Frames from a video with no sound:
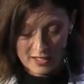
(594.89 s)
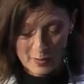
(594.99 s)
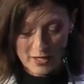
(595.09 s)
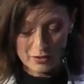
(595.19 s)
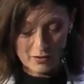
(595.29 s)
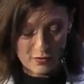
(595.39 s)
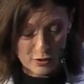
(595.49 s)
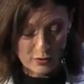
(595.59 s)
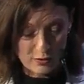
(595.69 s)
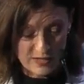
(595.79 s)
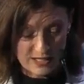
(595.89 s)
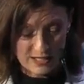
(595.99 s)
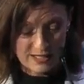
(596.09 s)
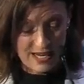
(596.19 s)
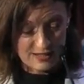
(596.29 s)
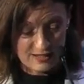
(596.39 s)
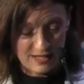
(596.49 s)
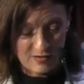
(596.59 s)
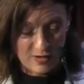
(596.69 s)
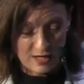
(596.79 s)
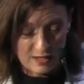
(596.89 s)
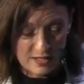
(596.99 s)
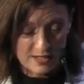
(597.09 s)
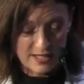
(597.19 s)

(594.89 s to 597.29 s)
especially in virtual visits, as a safeguard.